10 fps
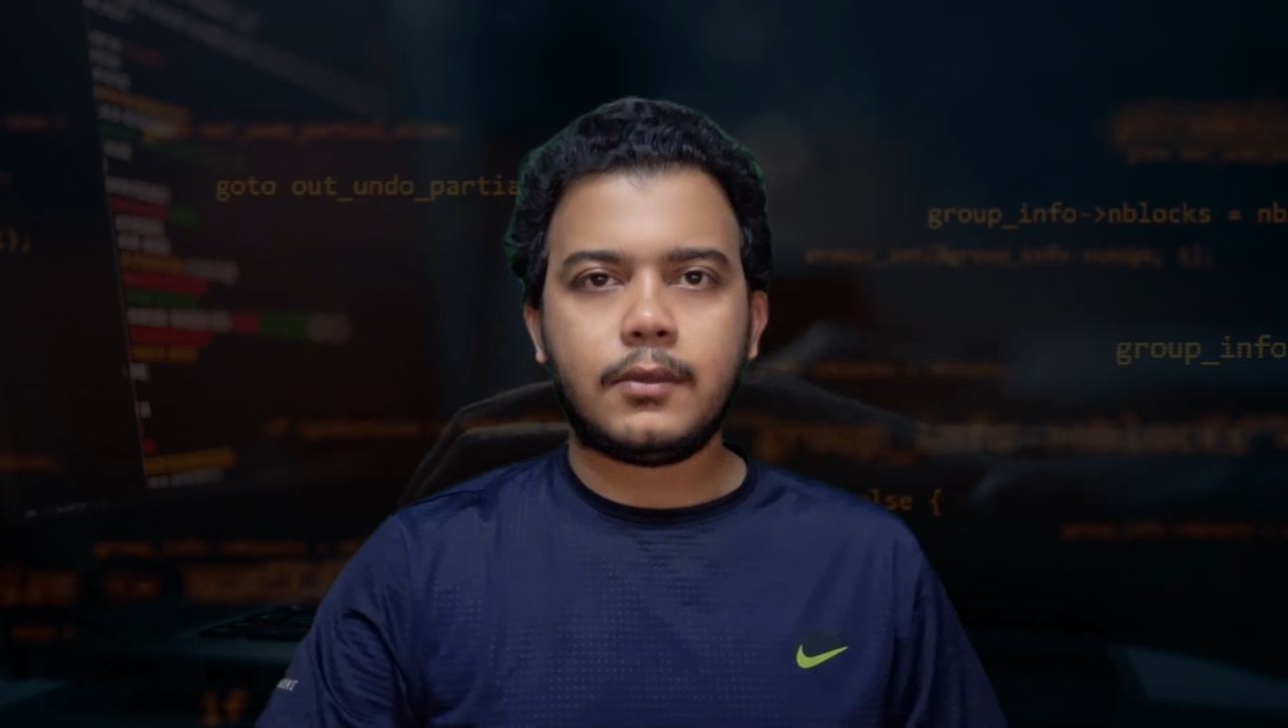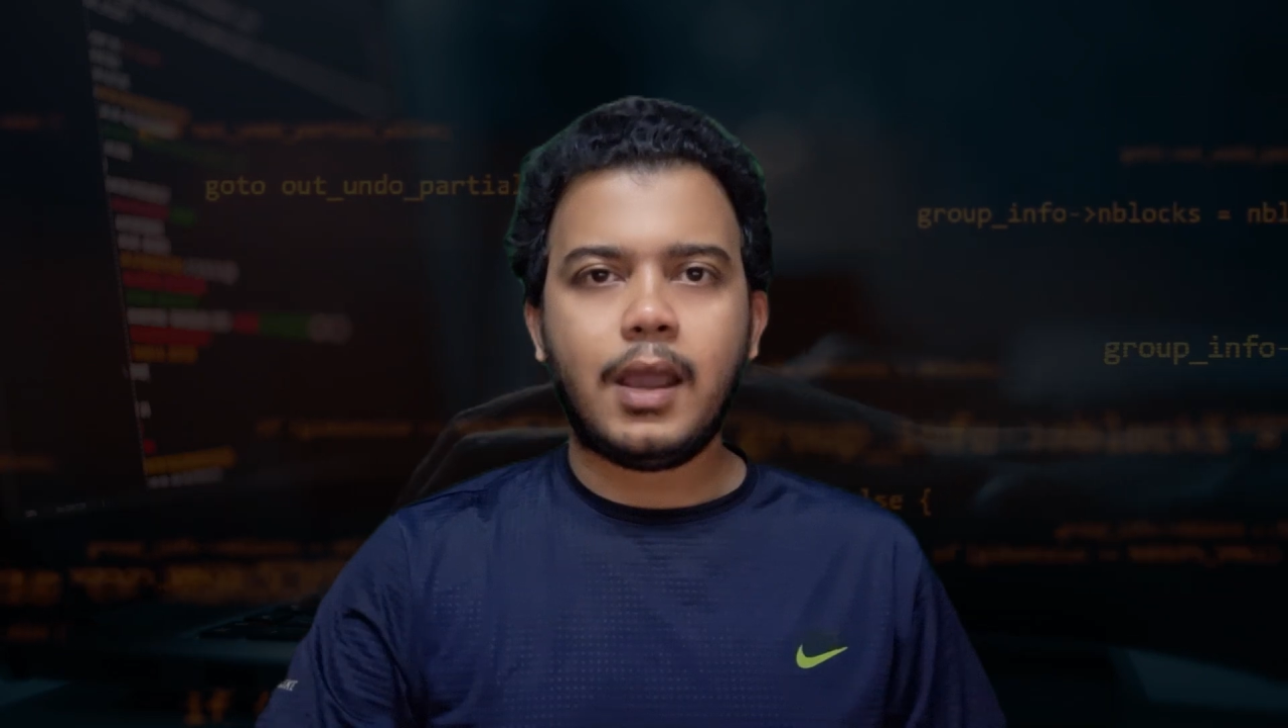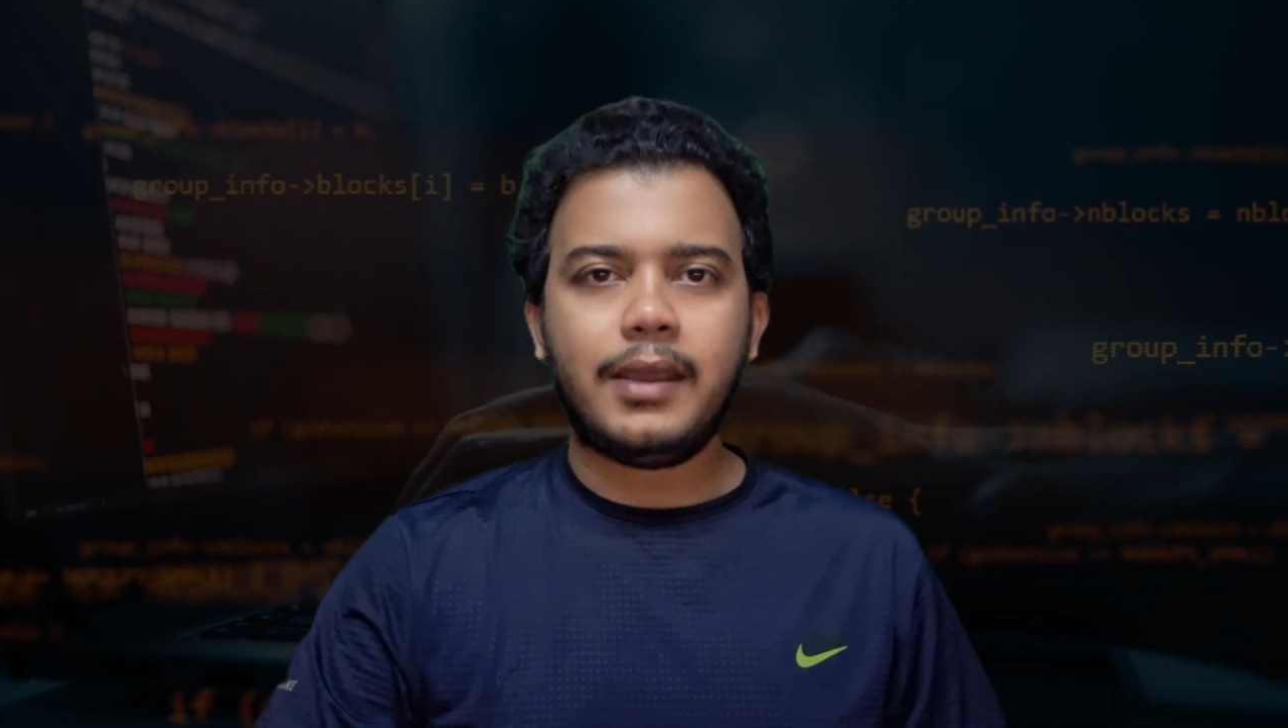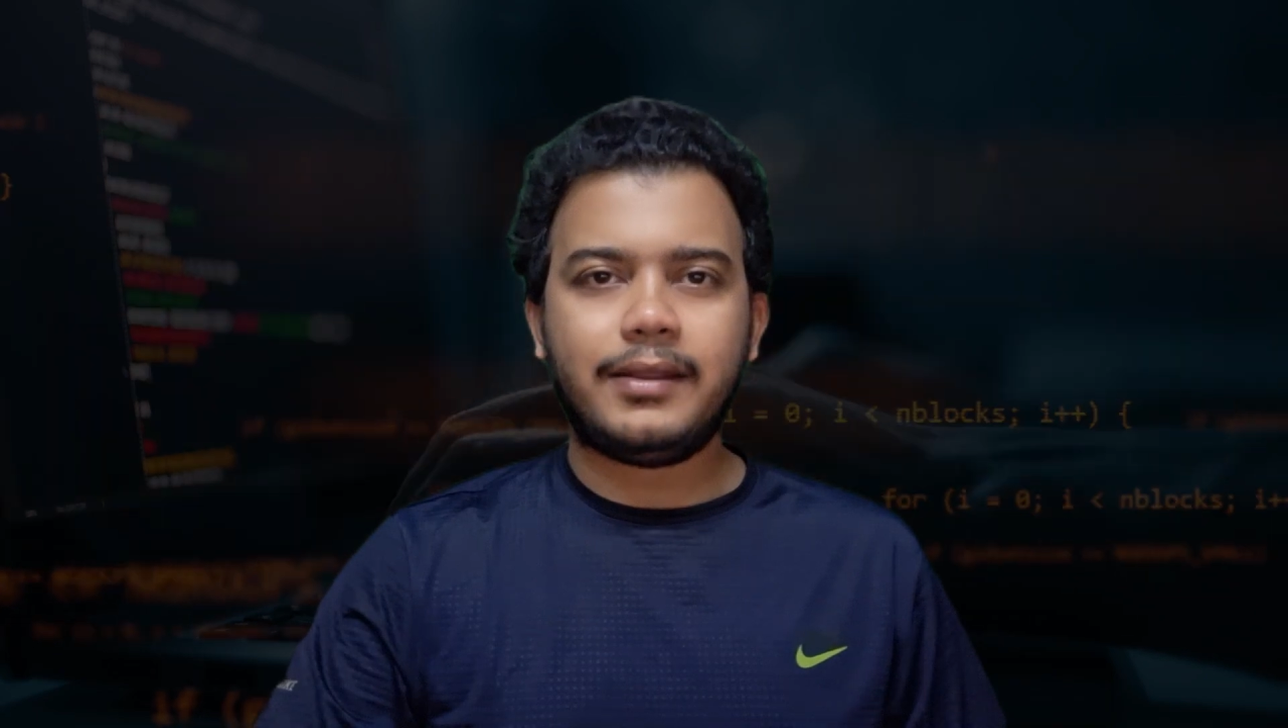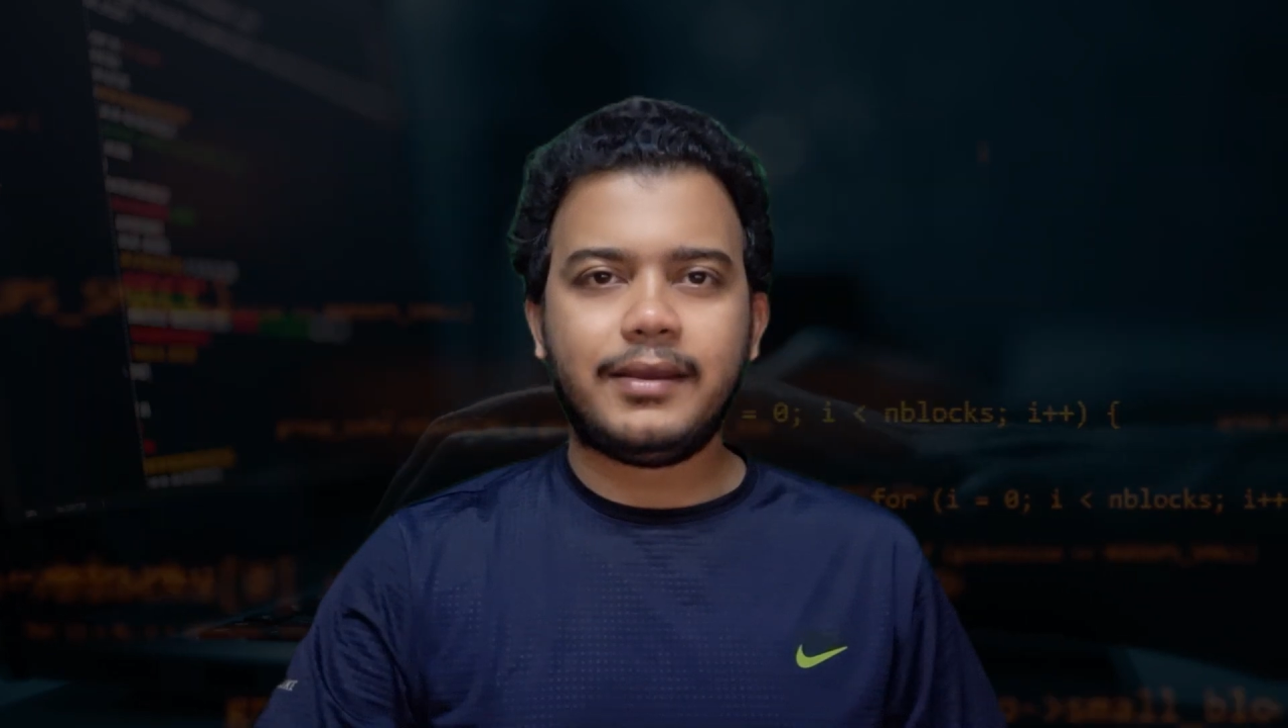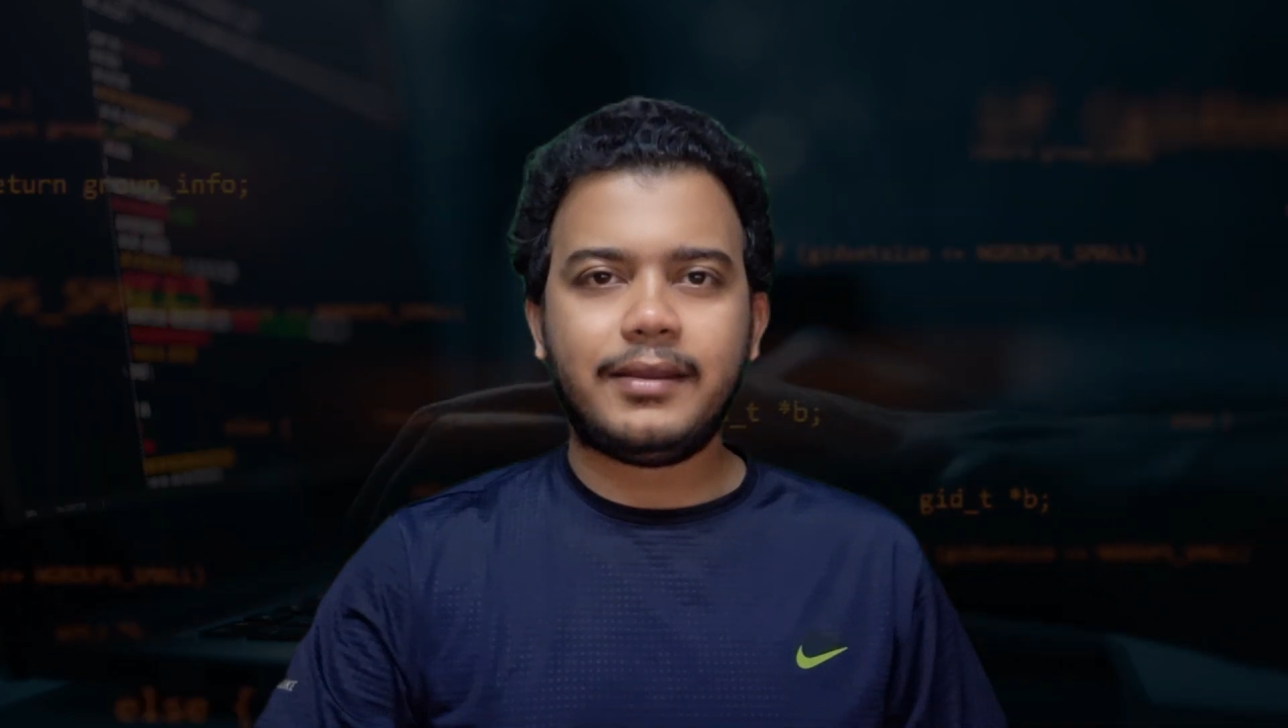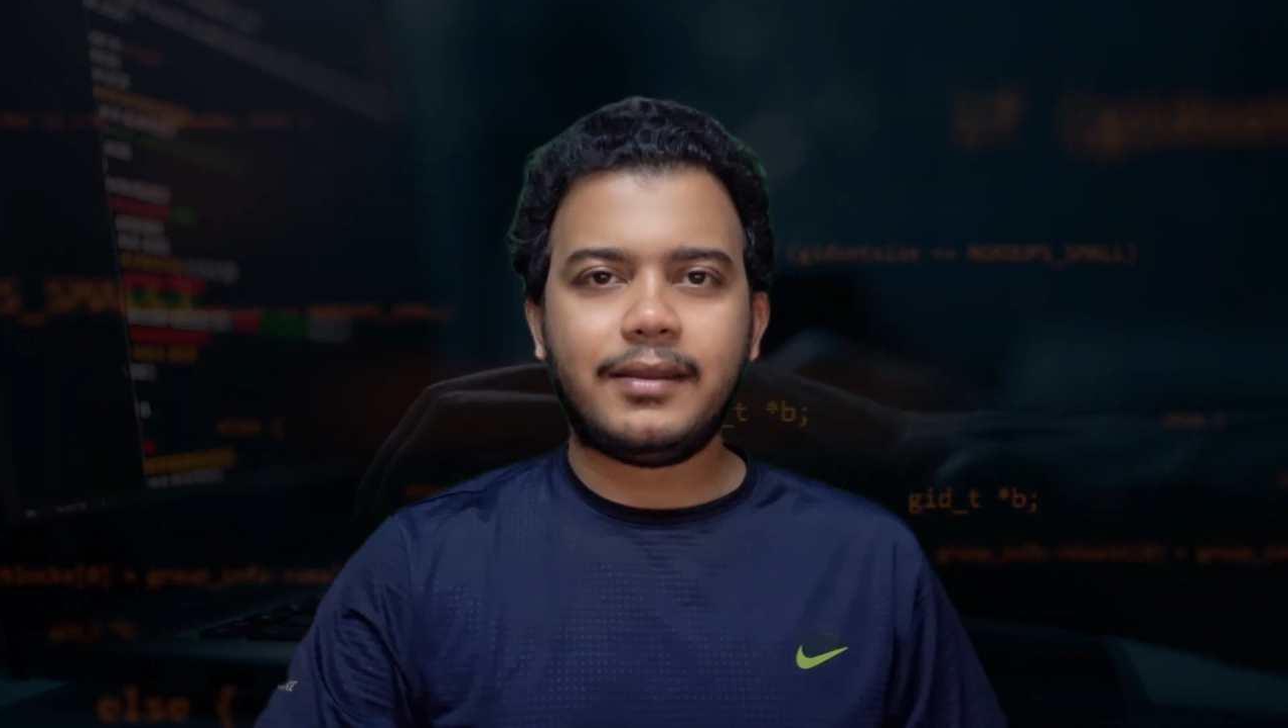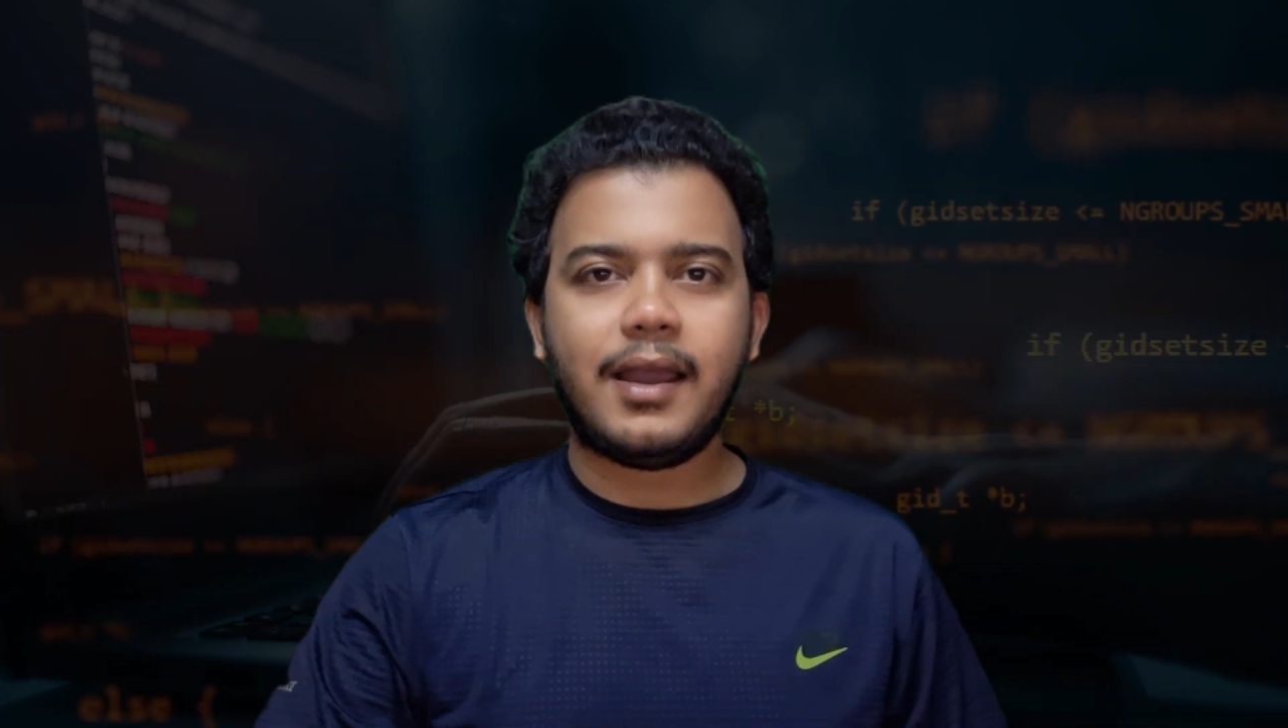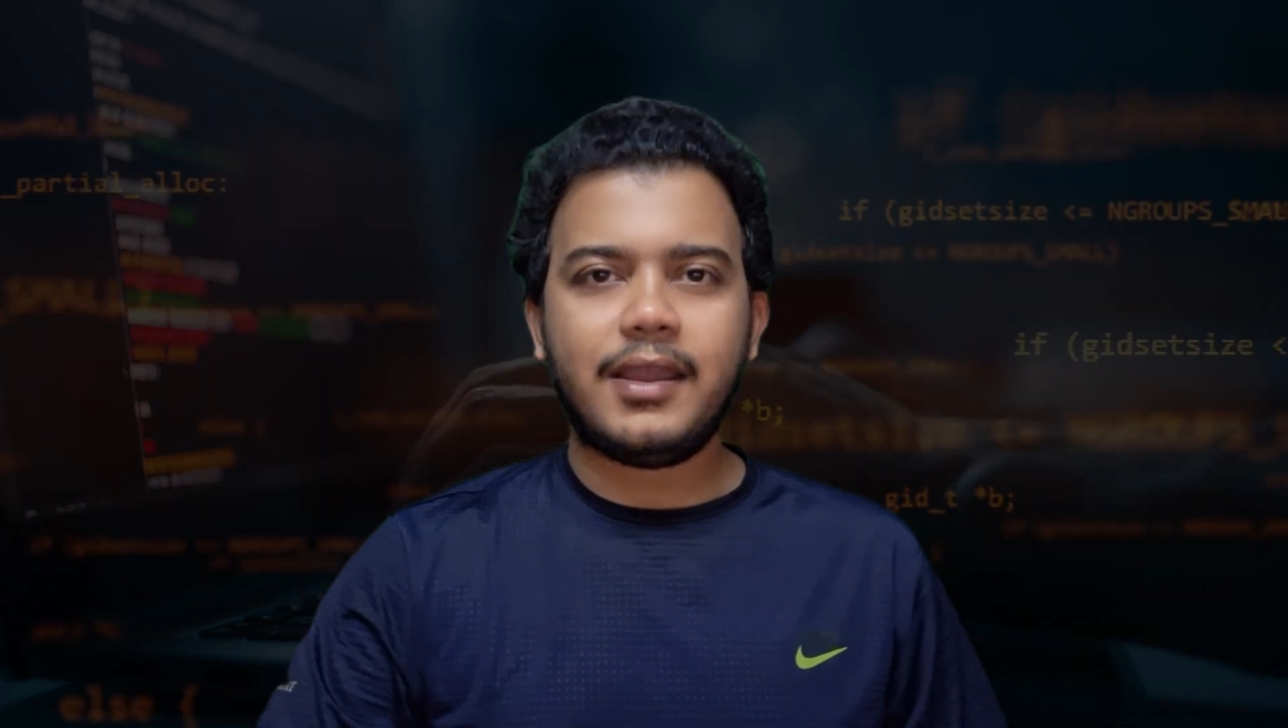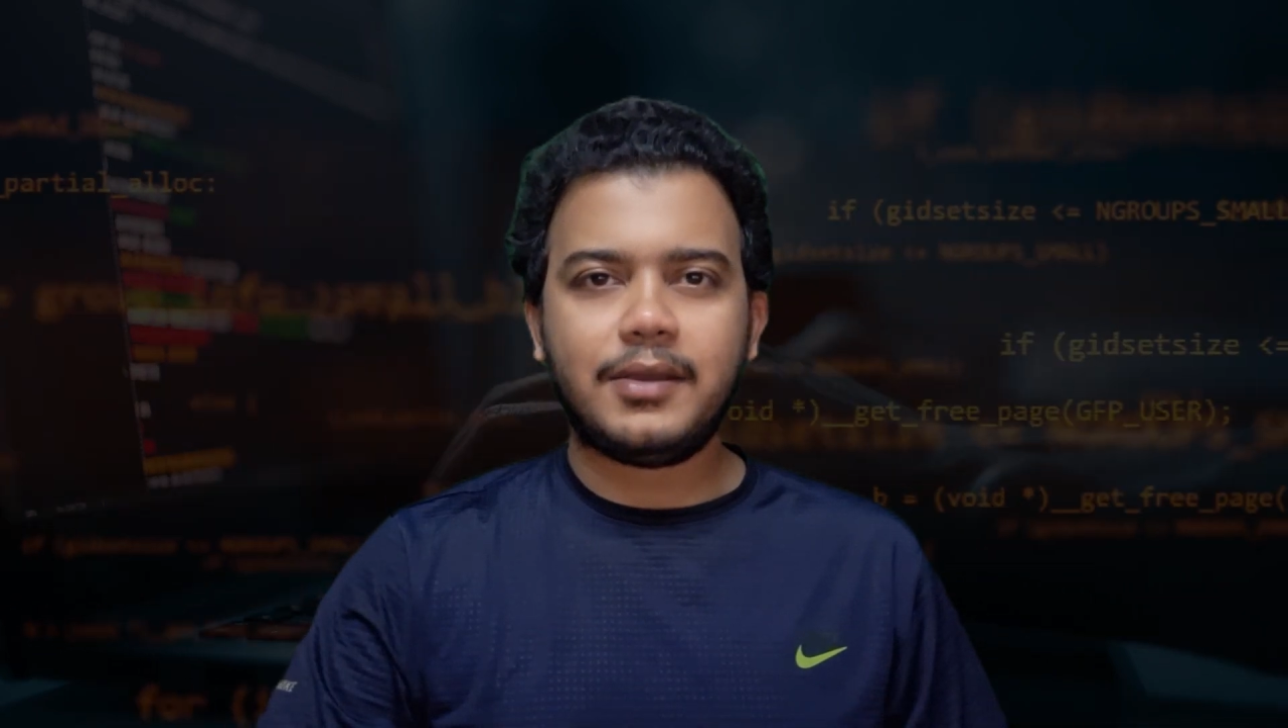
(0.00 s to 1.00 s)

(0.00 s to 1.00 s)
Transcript: Hi there, I